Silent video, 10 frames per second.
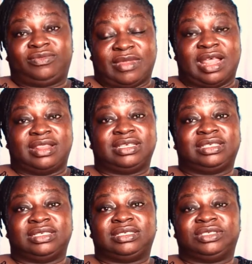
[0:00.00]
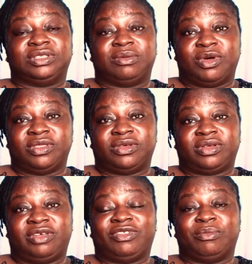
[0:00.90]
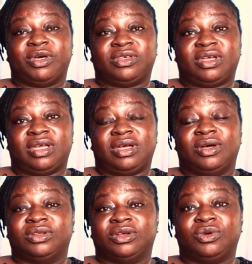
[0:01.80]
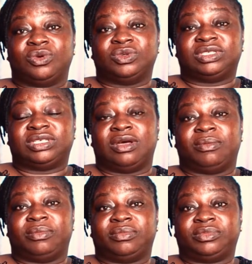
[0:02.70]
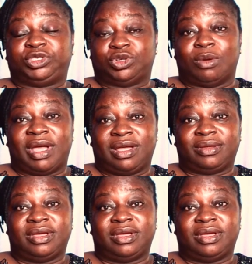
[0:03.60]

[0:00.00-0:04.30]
and this is to the mother. If the mother undergoes um, trauma,